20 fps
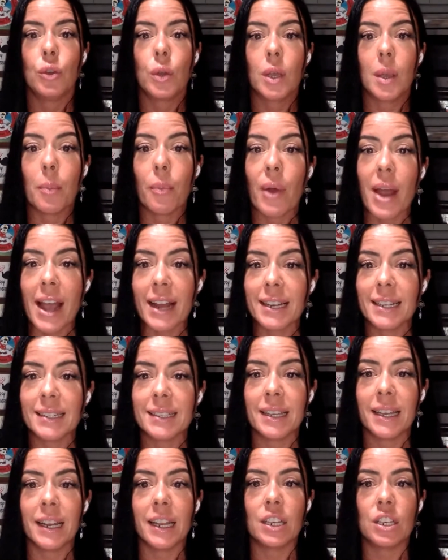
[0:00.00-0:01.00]
You can
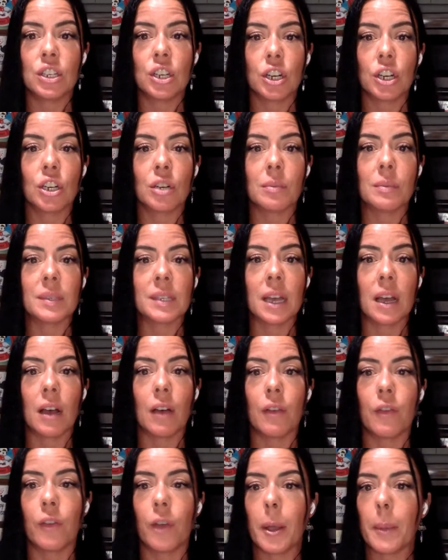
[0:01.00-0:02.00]
practice it in terms
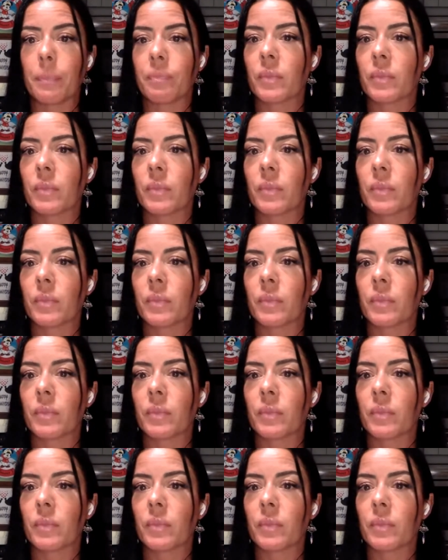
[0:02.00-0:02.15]
of